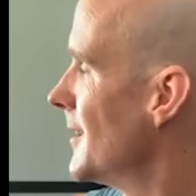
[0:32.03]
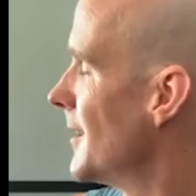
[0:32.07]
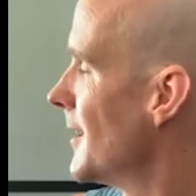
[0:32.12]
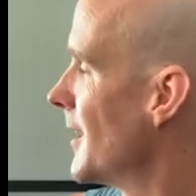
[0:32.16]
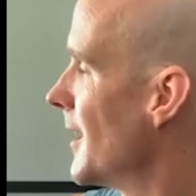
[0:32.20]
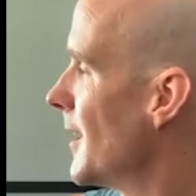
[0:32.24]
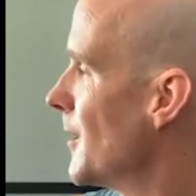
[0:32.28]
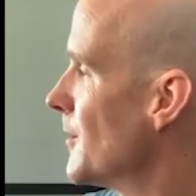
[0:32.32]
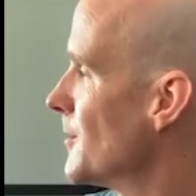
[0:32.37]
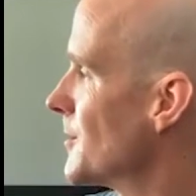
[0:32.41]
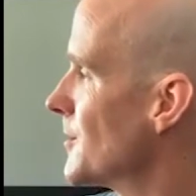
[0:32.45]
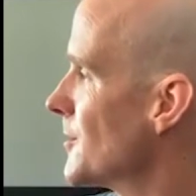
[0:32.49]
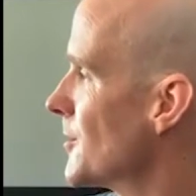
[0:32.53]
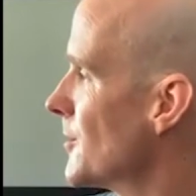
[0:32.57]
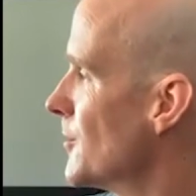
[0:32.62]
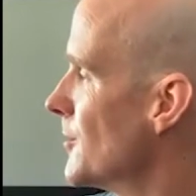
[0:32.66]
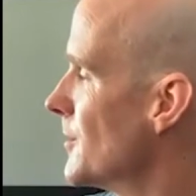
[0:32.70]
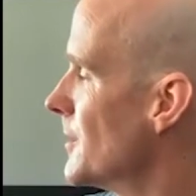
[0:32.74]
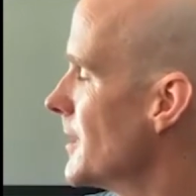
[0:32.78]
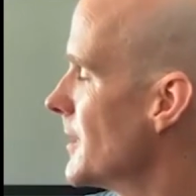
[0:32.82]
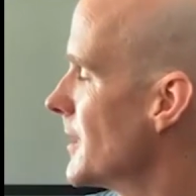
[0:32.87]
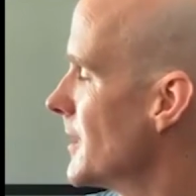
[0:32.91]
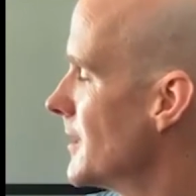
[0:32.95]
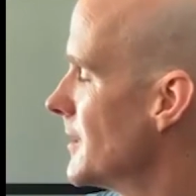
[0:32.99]
so we
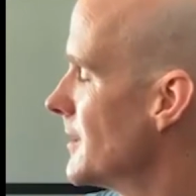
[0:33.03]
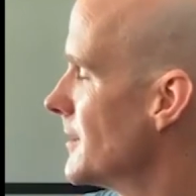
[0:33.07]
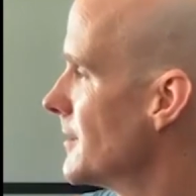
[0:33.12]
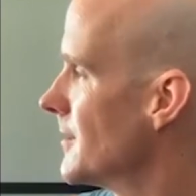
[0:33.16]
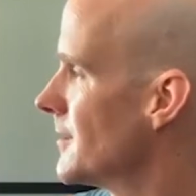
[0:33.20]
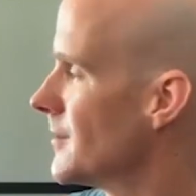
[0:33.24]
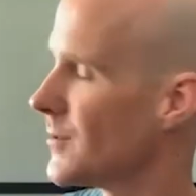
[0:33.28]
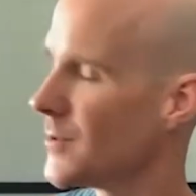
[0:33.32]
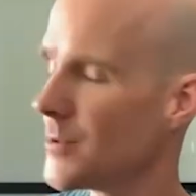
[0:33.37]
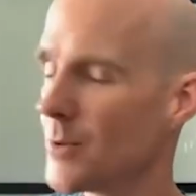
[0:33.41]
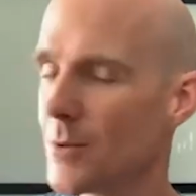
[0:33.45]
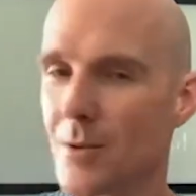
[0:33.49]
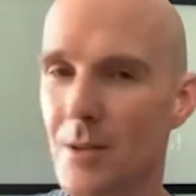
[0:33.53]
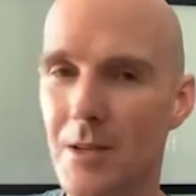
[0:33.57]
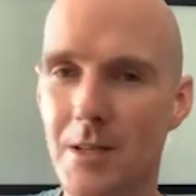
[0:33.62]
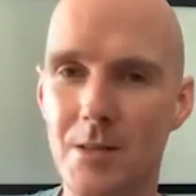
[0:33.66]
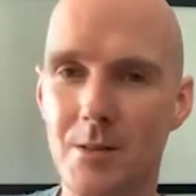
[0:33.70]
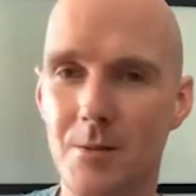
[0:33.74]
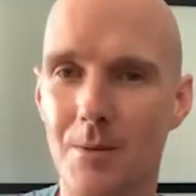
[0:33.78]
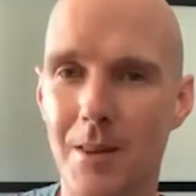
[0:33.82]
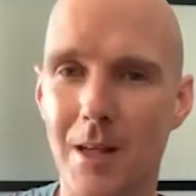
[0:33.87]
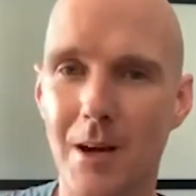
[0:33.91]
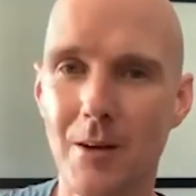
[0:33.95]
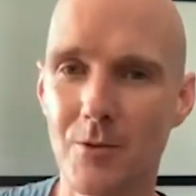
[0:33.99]
can do this
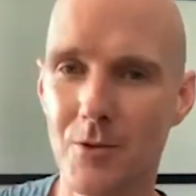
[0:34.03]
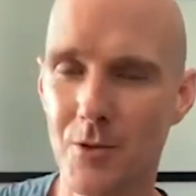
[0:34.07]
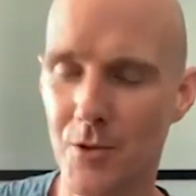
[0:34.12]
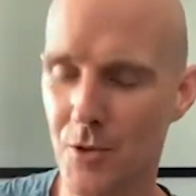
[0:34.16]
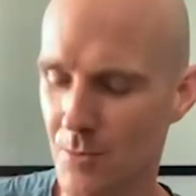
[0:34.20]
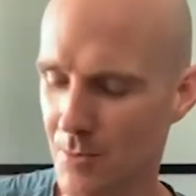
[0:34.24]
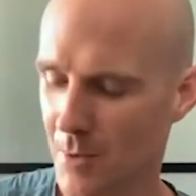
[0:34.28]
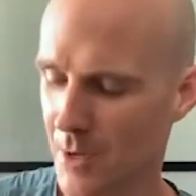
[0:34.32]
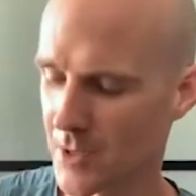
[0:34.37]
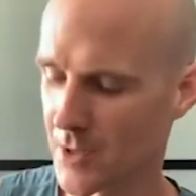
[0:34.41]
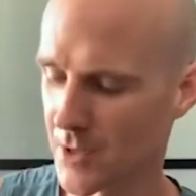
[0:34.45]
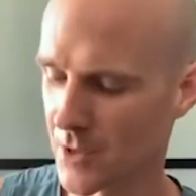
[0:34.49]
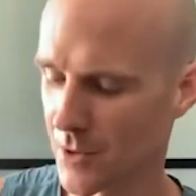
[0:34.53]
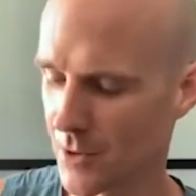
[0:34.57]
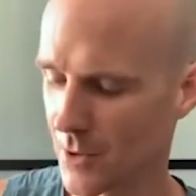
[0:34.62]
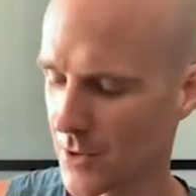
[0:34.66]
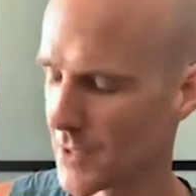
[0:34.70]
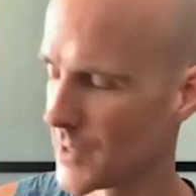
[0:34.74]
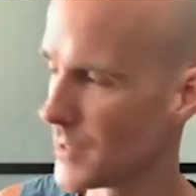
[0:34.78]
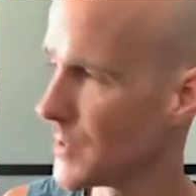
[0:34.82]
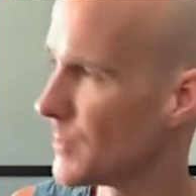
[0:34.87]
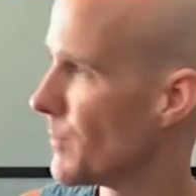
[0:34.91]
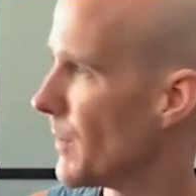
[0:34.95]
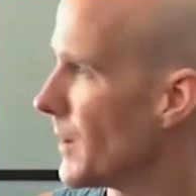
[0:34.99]
without too much noise,
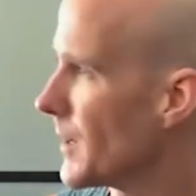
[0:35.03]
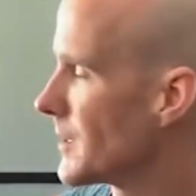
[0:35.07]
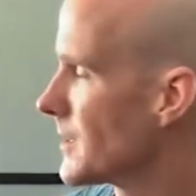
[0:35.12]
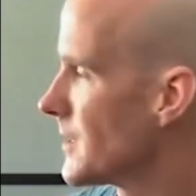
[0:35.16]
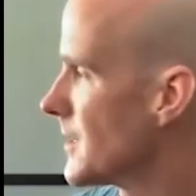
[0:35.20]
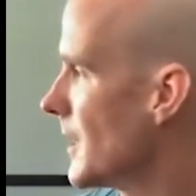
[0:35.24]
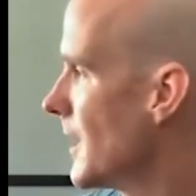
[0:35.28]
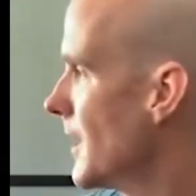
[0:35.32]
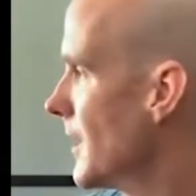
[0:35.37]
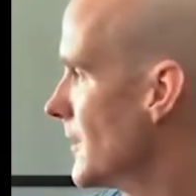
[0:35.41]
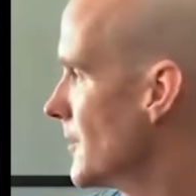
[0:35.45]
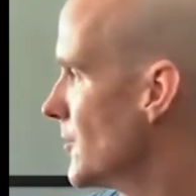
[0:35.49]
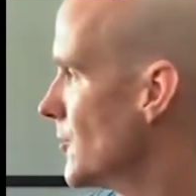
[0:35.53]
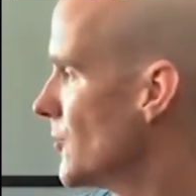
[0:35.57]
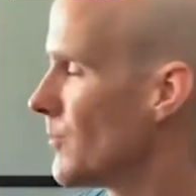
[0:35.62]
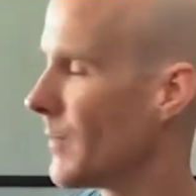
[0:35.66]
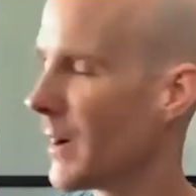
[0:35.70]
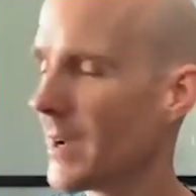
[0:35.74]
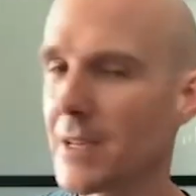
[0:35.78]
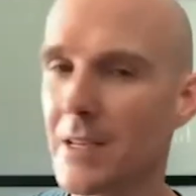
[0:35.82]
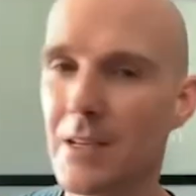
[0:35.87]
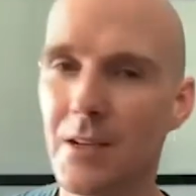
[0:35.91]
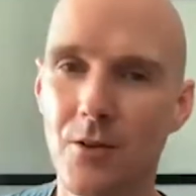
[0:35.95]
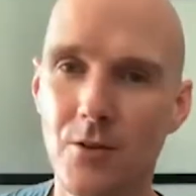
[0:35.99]
but you might
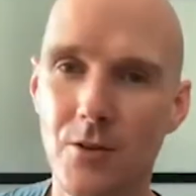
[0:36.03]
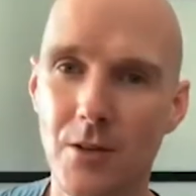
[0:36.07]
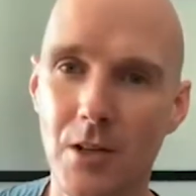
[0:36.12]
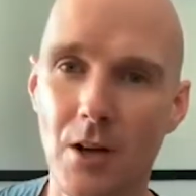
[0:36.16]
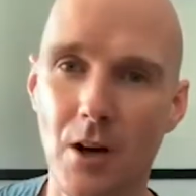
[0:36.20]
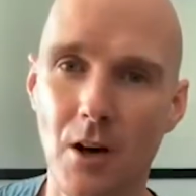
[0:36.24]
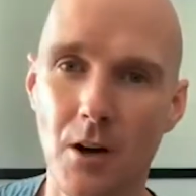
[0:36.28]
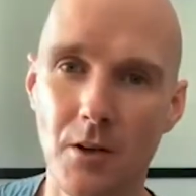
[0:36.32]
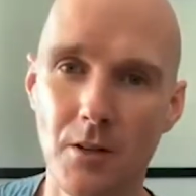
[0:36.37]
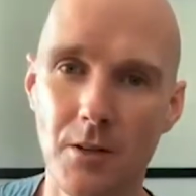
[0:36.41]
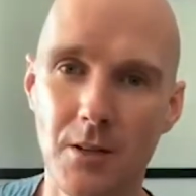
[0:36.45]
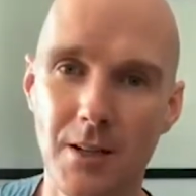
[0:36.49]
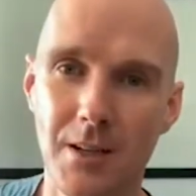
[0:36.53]
hear the odd